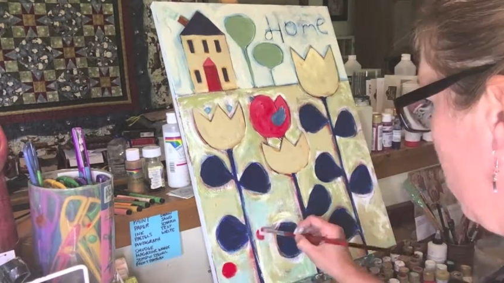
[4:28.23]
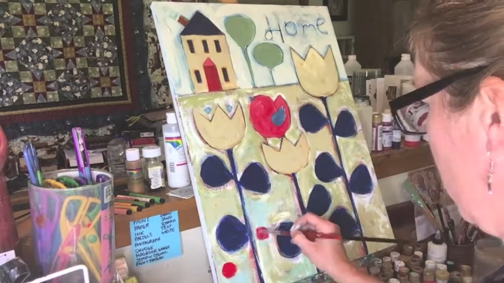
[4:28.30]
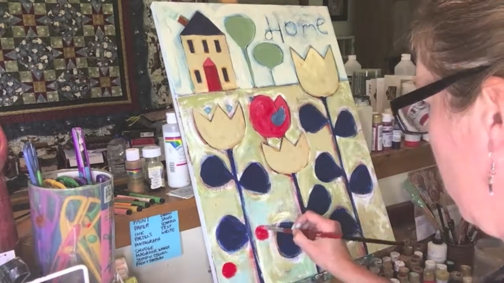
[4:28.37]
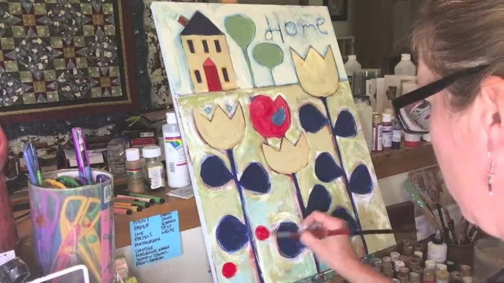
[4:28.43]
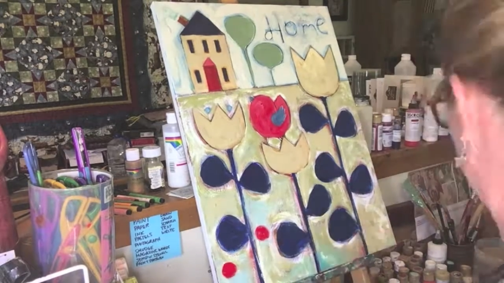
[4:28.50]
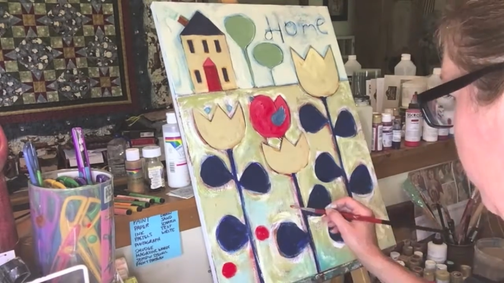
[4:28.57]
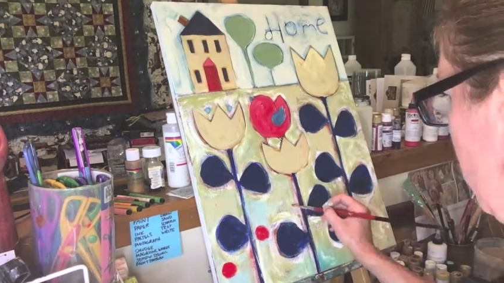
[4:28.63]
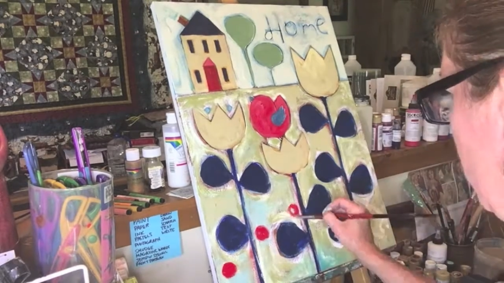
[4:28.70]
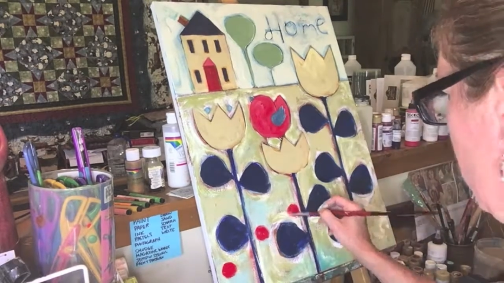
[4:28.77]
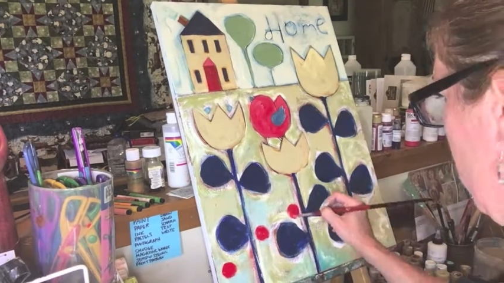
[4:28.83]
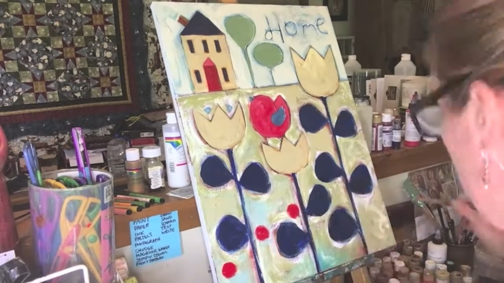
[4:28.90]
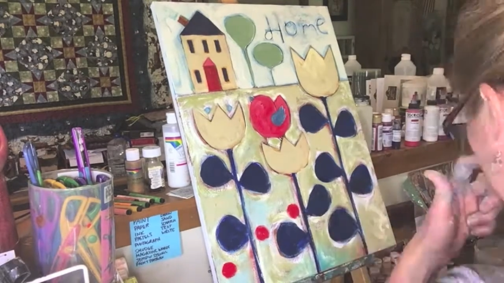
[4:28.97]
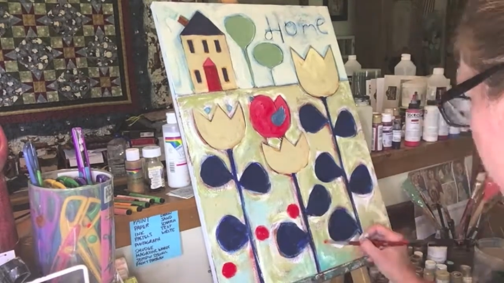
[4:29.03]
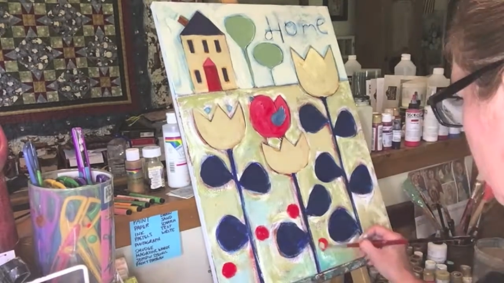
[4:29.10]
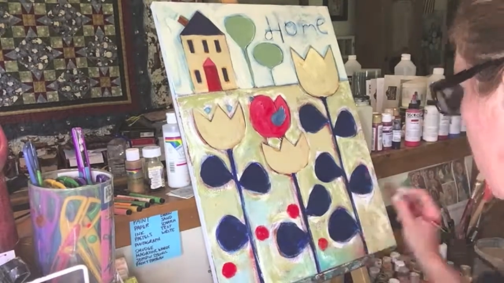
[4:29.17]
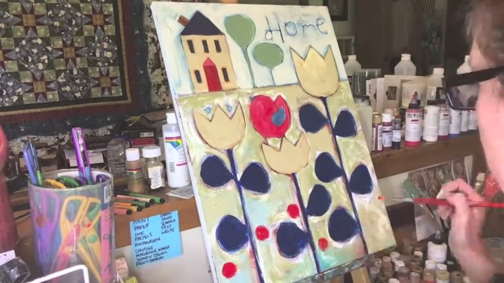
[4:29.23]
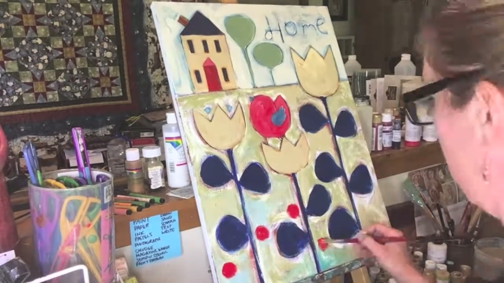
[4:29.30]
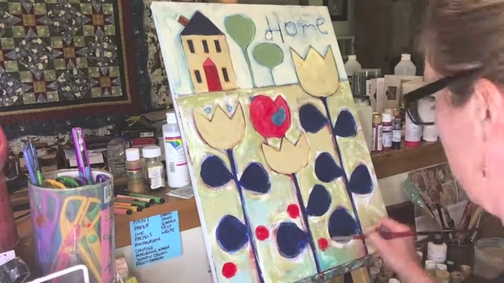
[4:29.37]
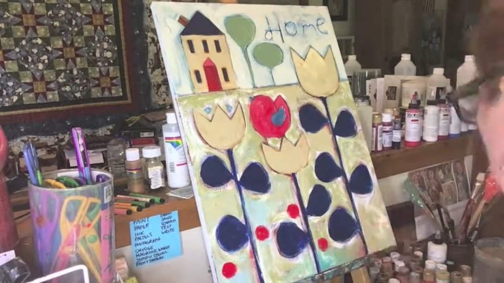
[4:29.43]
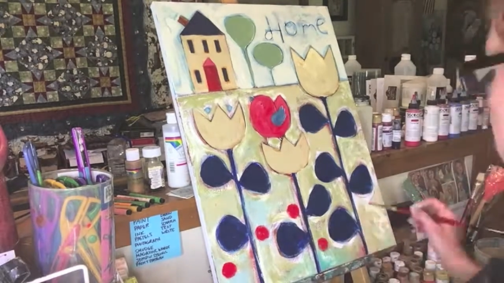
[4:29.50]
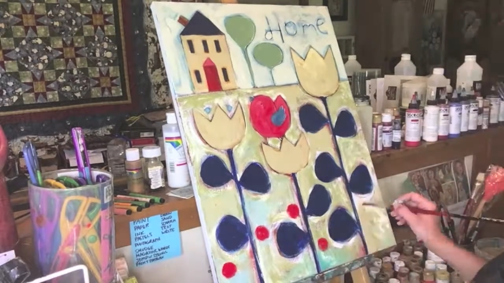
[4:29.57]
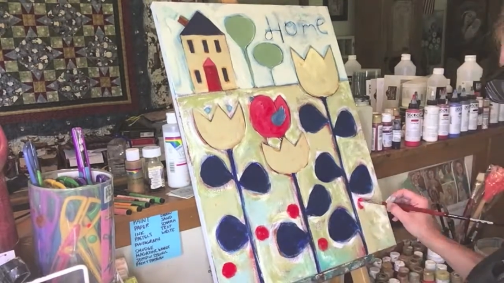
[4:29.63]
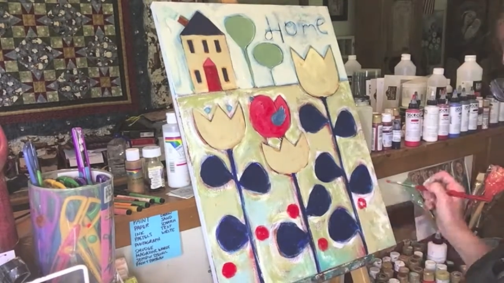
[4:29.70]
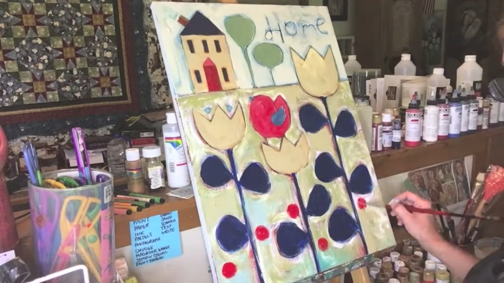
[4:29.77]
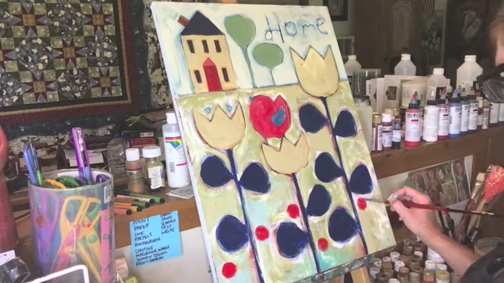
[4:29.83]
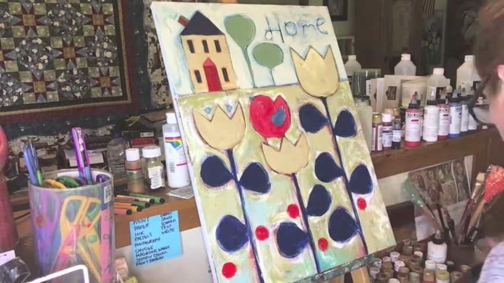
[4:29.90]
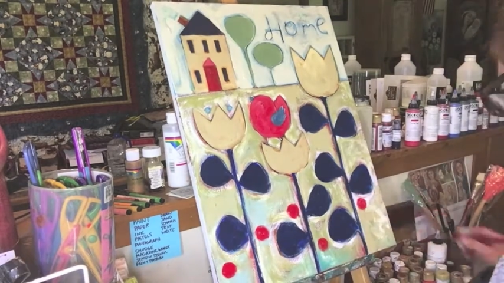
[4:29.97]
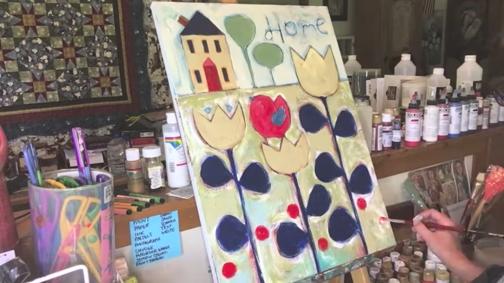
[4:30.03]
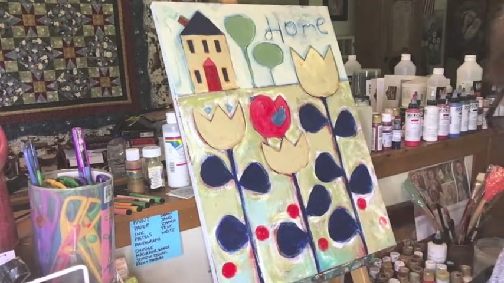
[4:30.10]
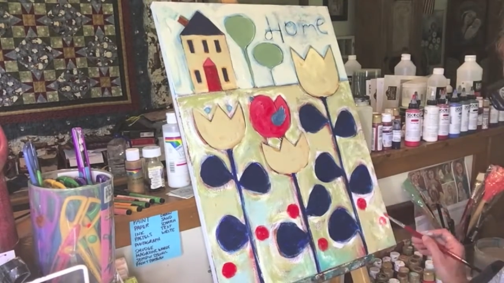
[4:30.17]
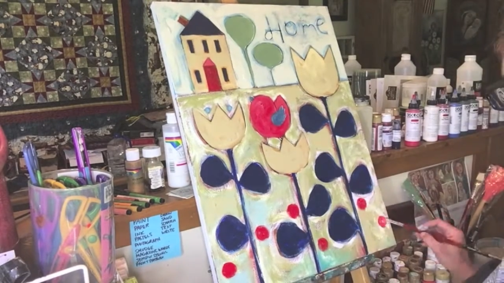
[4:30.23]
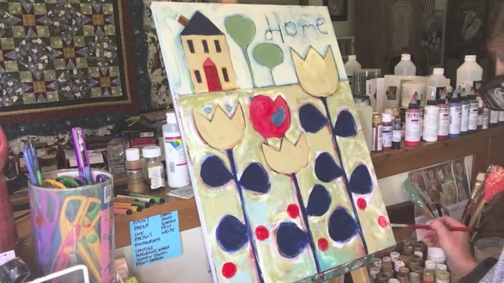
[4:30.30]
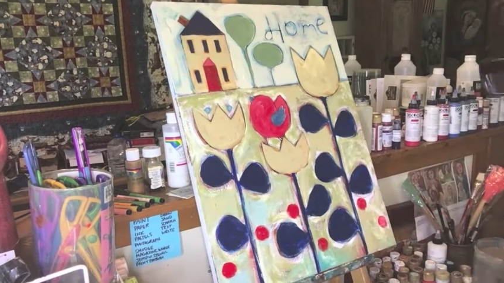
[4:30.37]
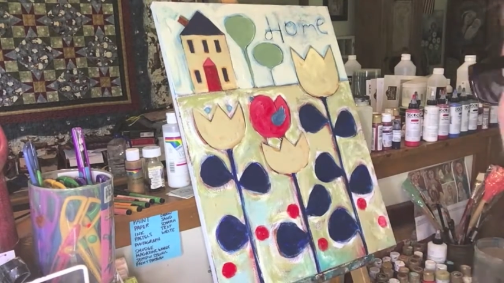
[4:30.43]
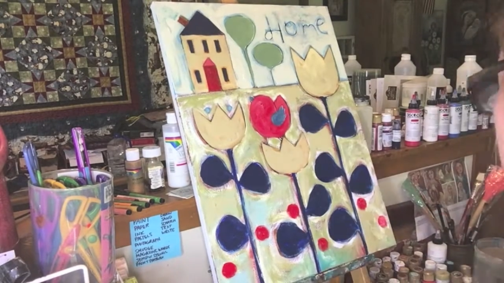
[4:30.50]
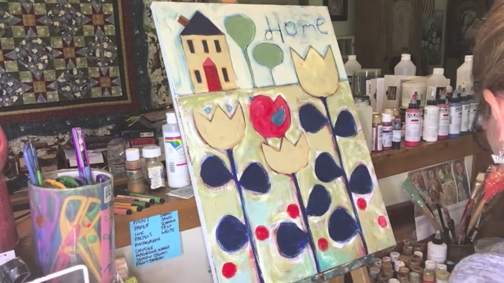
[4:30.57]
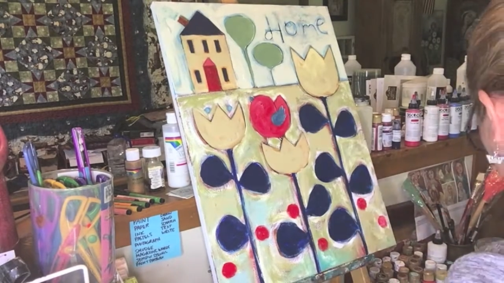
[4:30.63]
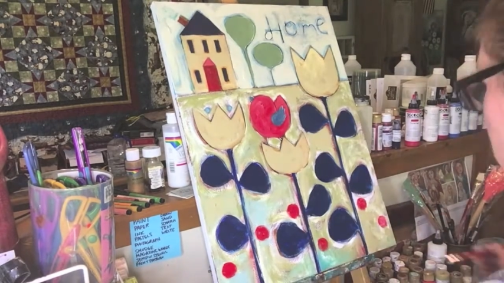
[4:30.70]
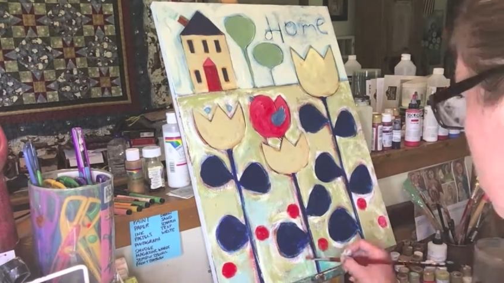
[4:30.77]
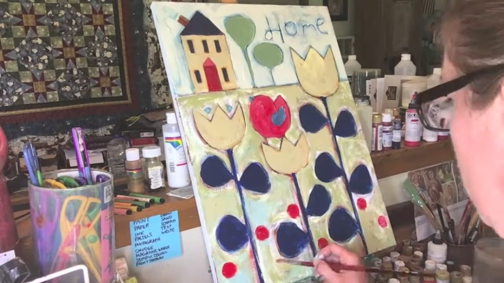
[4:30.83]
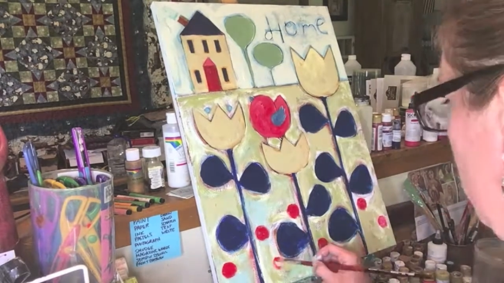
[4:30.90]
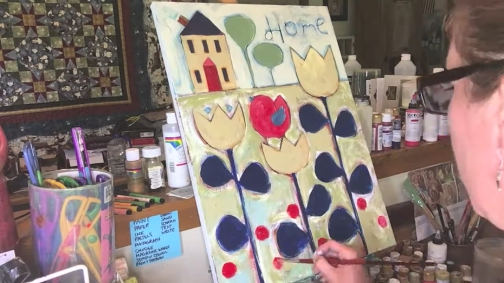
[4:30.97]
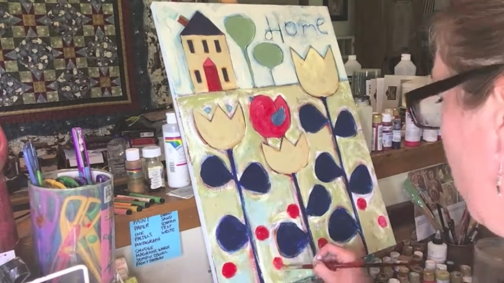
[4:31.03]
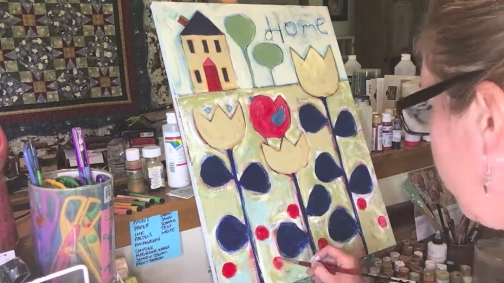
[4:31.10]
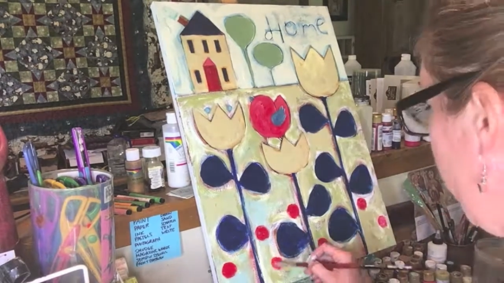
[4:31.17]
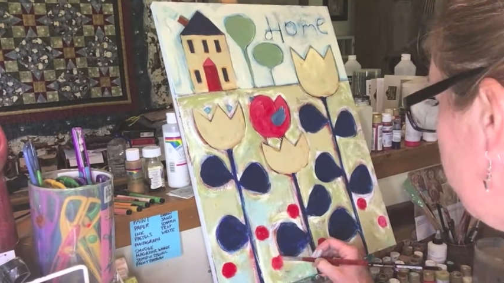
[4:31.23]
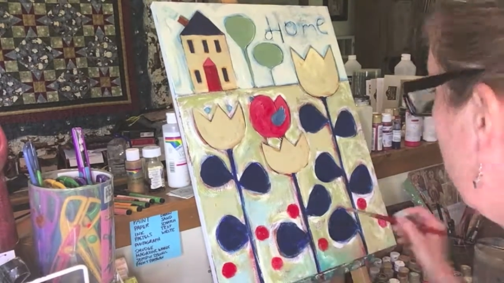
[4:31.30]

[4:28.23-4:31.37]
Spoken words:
[unreadable: no face in view]